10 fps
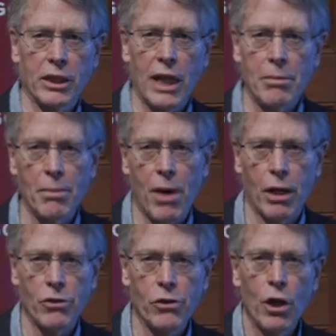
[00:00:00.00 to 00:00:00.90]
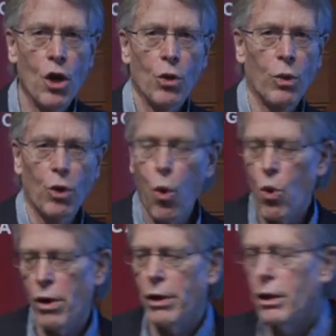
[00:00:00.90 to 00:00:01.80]
climate models,
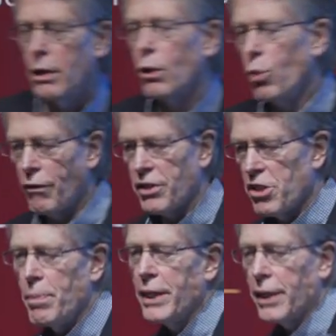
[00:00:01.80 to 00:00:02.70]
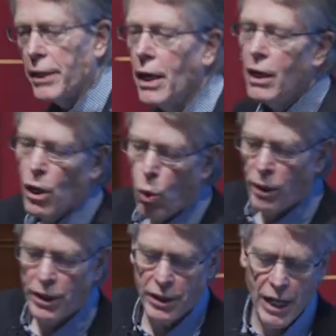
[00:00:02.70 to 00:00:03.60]
record, roughly speaking,
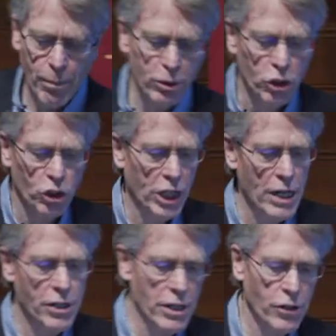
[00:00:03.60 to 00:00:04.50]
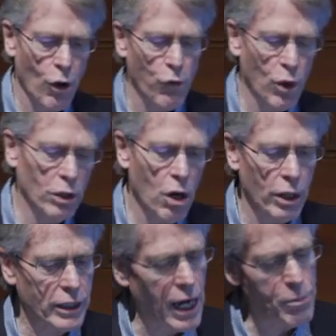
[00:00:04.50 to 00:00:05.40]
what the temperature change is over a
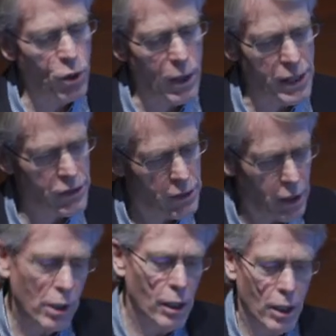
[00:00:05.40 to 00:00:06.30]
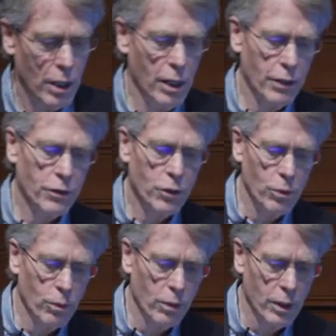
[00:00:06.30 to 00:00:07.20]
long time horizon, uh,
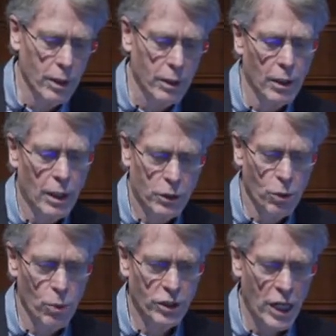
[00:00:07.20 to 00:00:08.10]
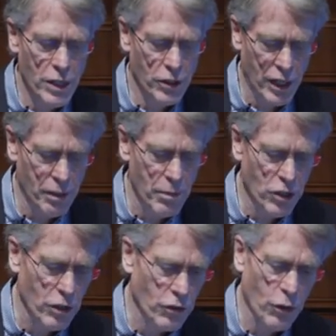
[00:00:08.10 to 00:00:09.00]
to, uh, to changes in
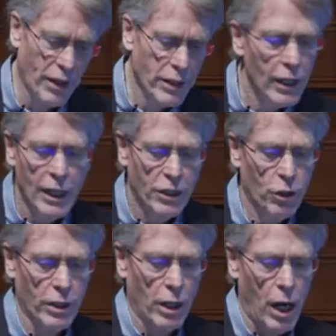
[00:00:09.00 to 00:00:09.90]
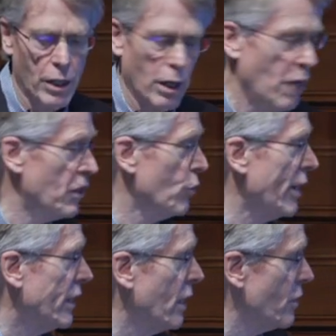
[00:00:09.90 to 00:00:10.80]
emissions. So they try, uh, uh, they try
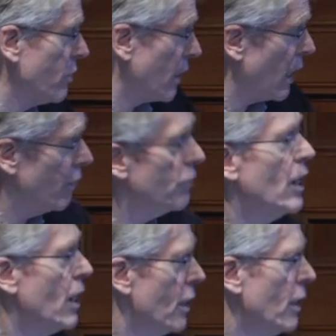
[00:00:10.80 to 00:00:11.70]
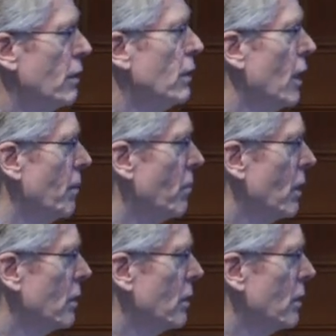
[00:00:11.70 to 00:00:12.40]
to get us kind of um,